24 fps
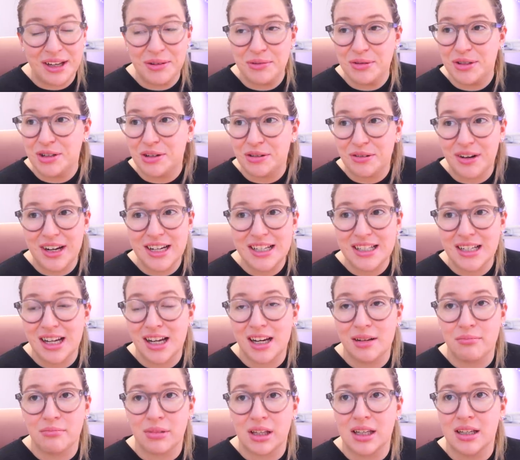It was a great
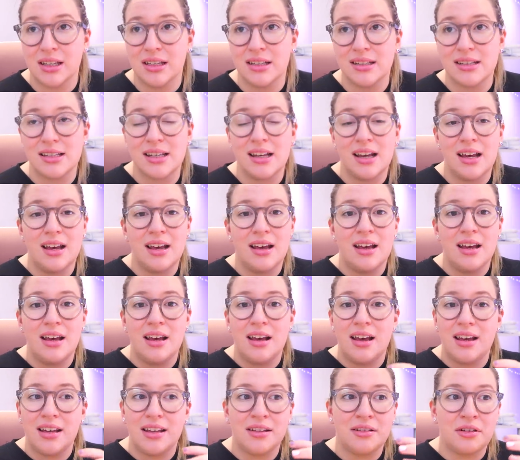time because,
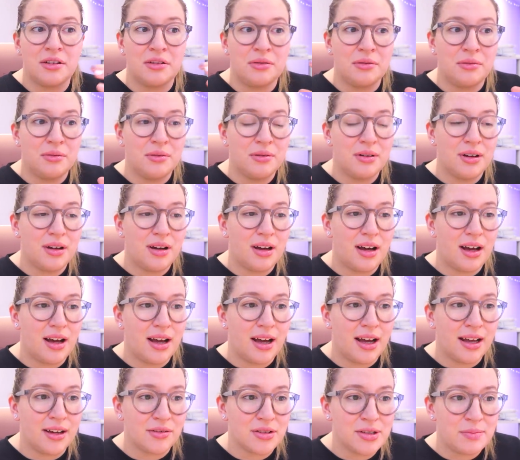you know,
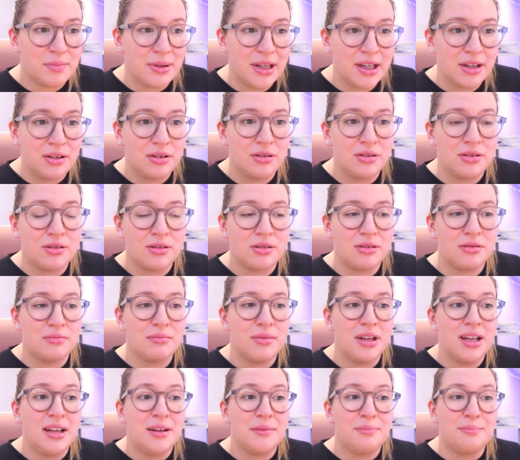I got to be at home.